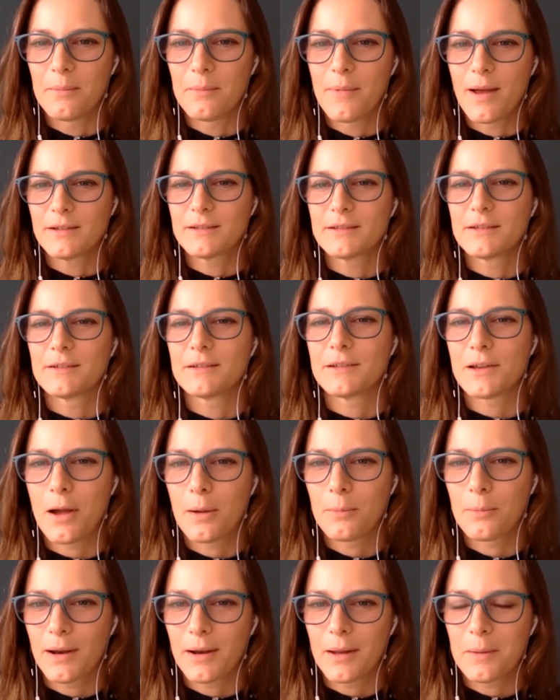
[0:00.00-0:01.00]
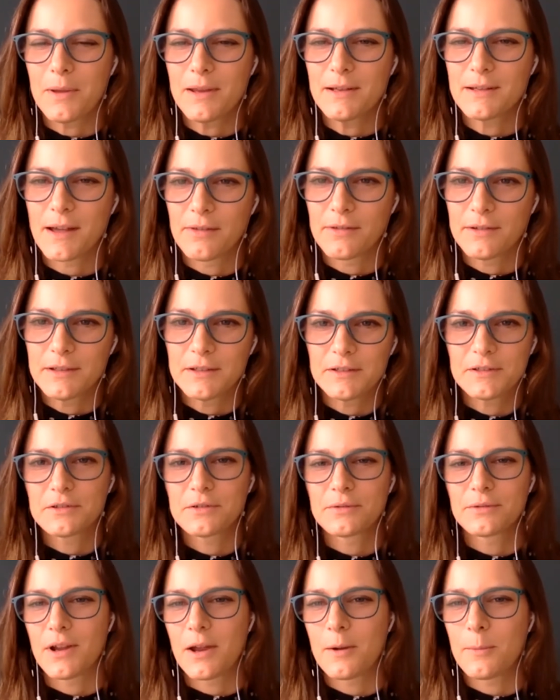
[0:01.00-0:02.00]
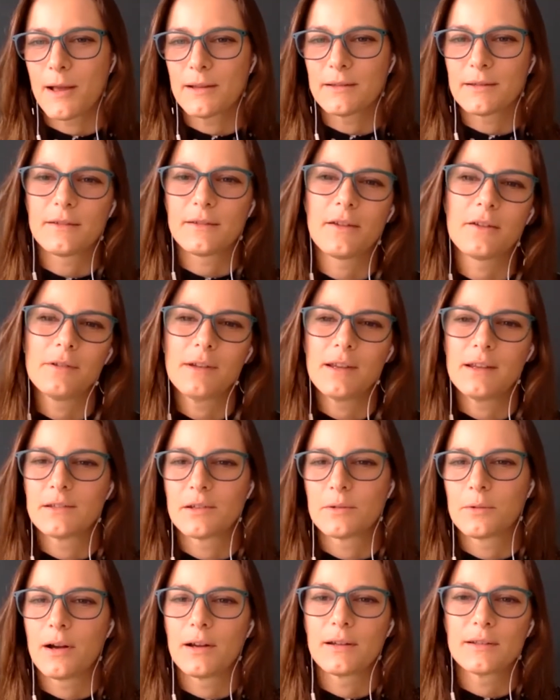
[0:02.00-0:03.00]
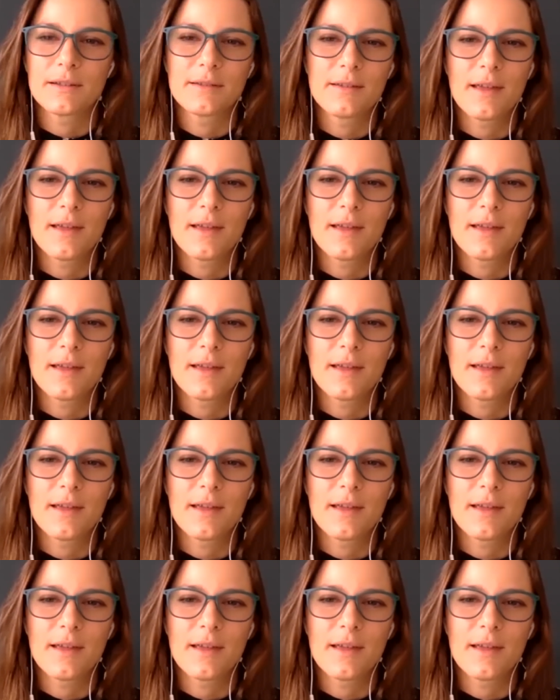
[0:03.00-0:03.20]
most of the time when I meet other digital nomads, I don't need to ask,